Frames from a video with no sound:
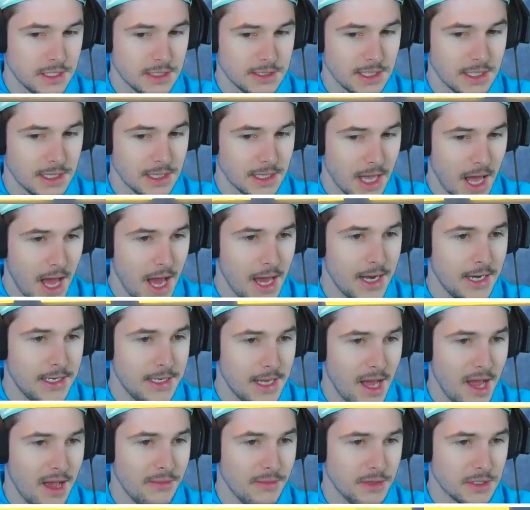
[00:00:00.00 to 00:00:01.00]
a lot of
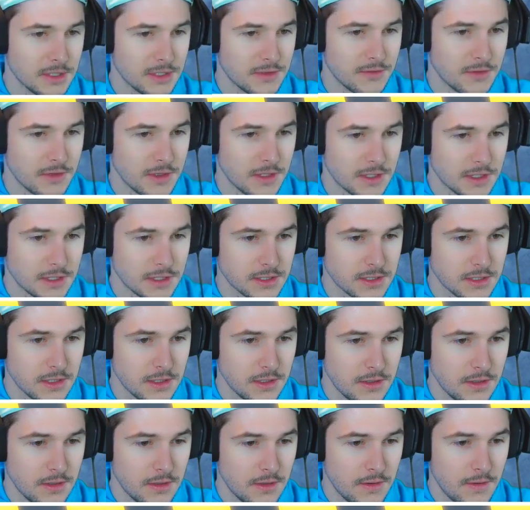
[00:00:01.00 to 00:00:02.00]
diamonds for this.
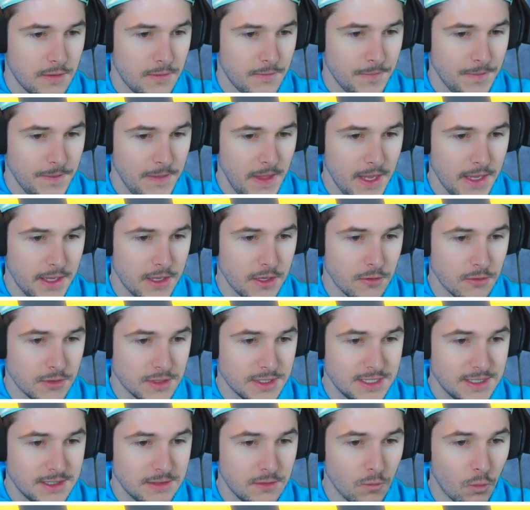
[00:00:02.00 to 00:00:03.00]
Thank you.
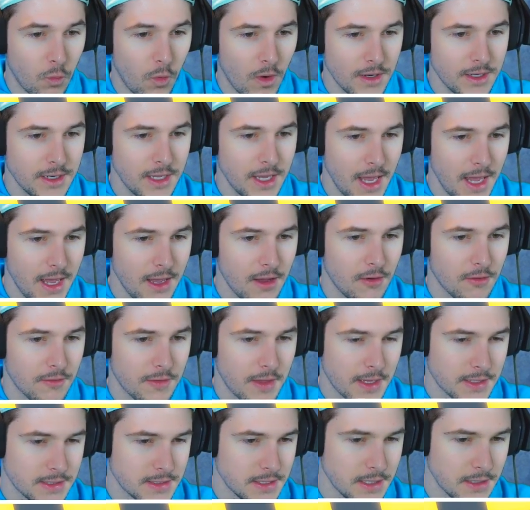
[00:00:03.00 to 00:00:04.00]
1K, oh,
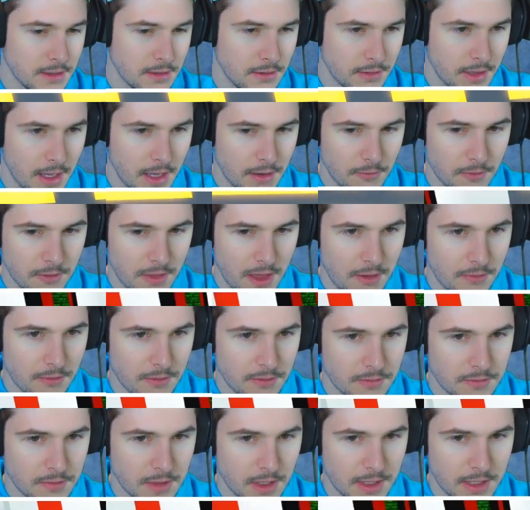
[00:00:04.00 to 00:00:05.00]
that's it. Okay, well, that
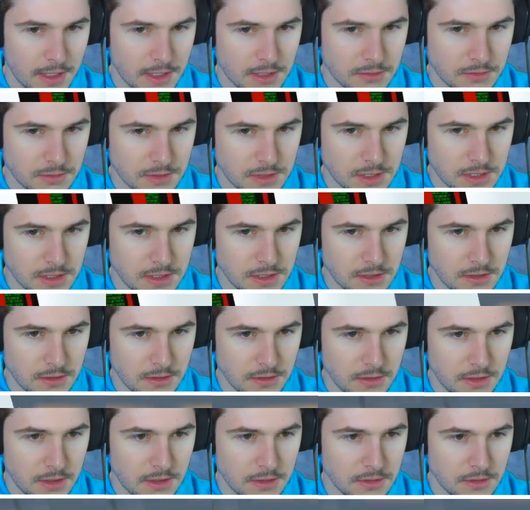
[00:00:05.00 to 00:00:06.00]
one, I guess, was easier.
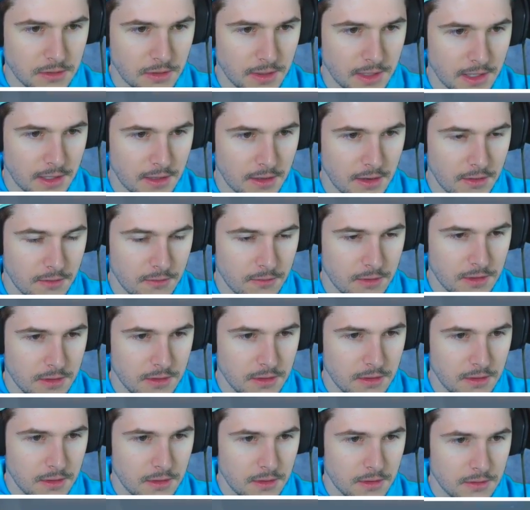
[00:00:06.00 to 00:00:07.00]
Do I get another one?
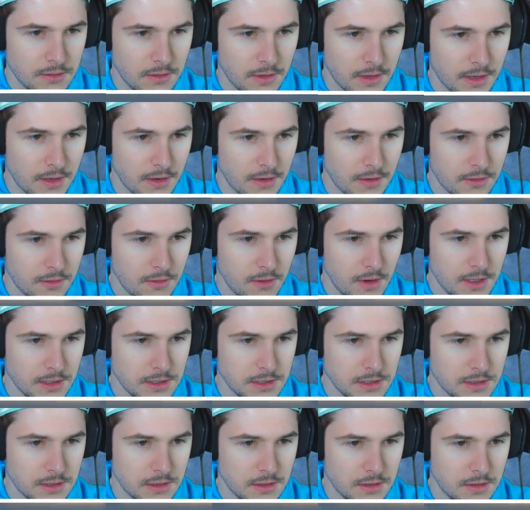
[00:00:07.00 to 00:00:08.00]
Do I get another
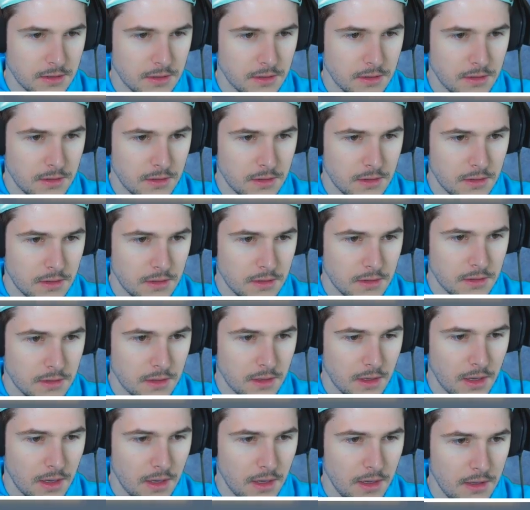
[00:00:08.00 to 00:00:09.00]
quest?
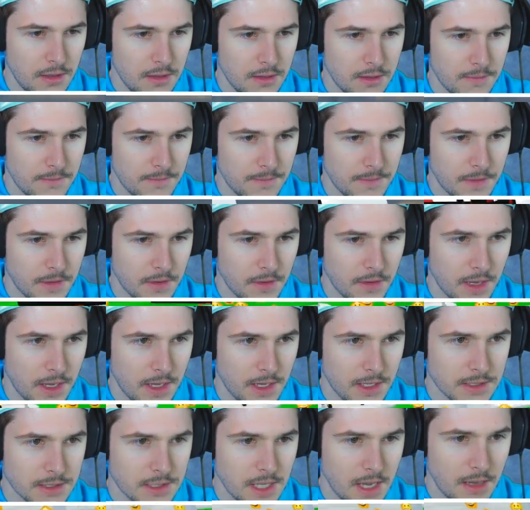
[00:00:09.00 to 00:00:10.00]
Huh? Okay, I
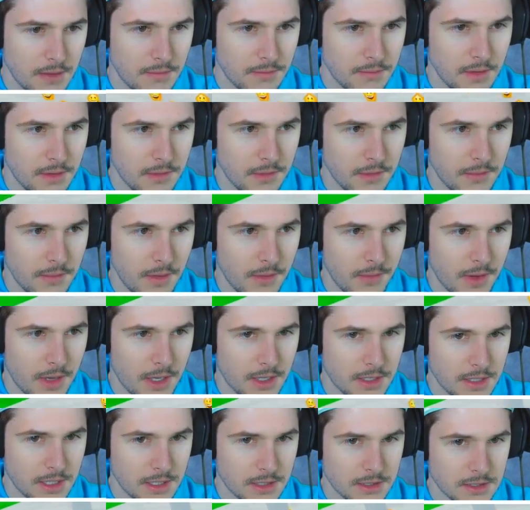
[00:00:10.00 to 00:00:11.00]
guess not. Maybe, maybe I
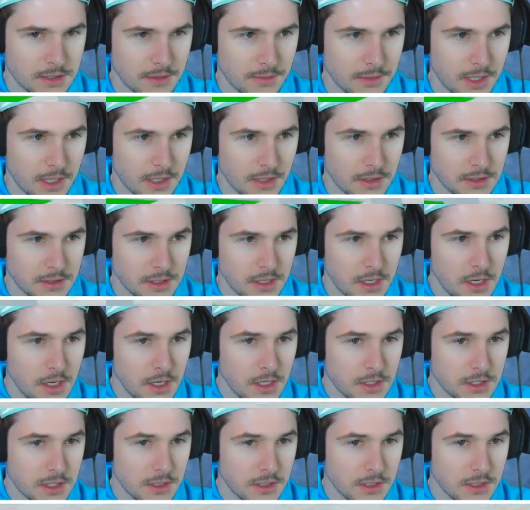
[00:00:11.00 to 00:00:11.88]
gotta talk to somebody else. So